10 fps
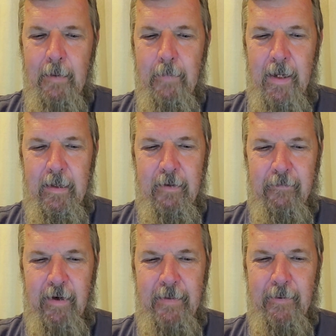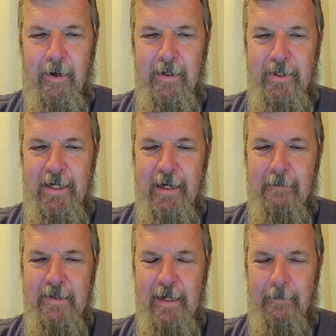the funny part is she
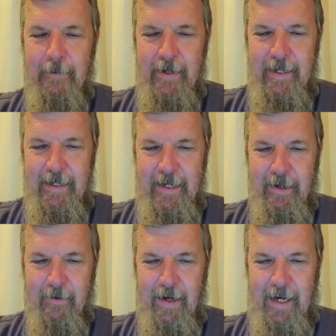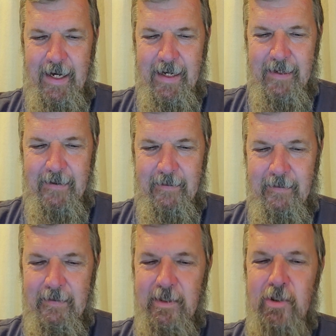comes up in here and
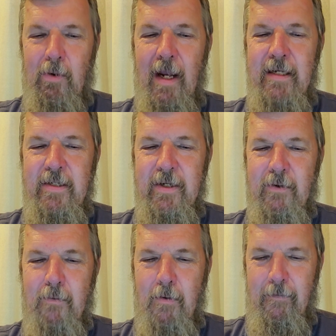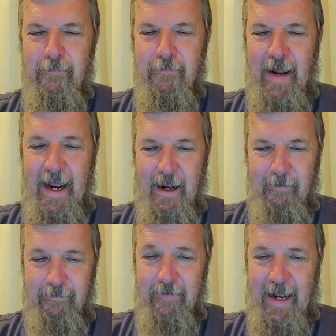tries to quote a
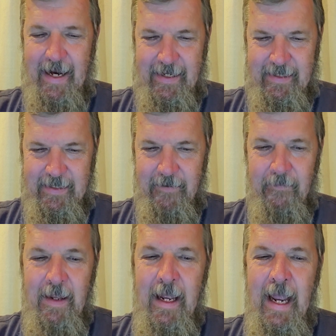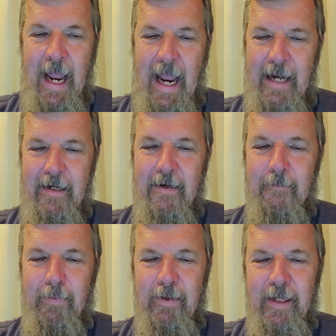fact and
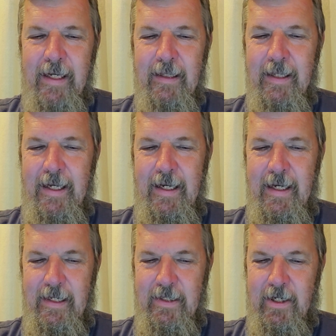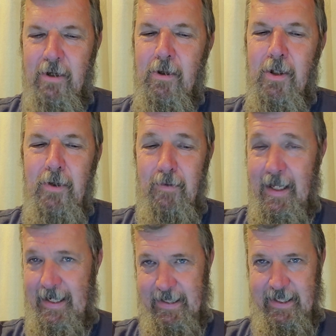completely is
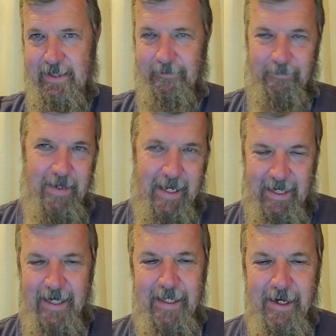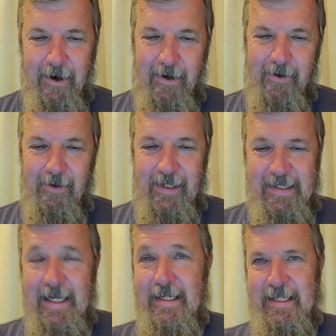clueless. And in the article, it
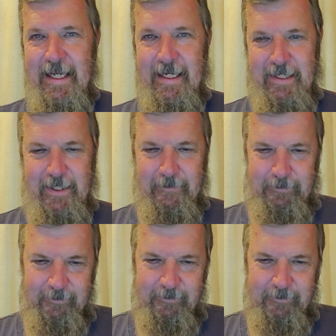says this.